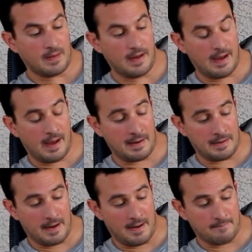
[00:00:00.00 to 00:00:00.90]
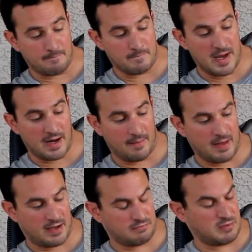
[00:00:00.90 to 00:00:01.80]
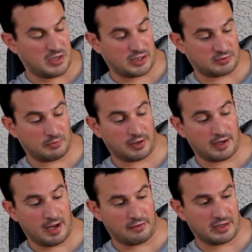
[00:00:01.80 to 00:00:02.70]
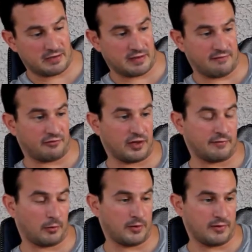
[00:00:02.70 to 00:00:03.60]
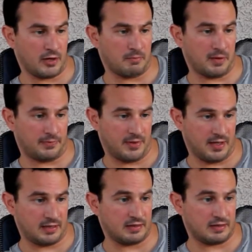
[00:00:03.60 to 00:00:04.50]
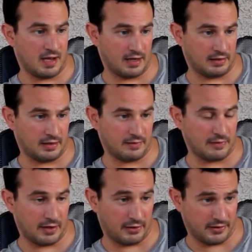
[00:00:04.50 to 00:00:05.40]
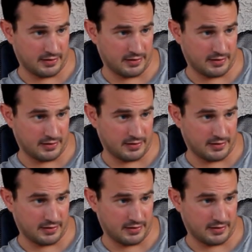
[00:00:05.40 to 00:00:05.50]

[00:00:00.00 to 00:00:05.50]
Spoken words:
And man, I'm not an expert on how they get that flavor in there, but they get it in there.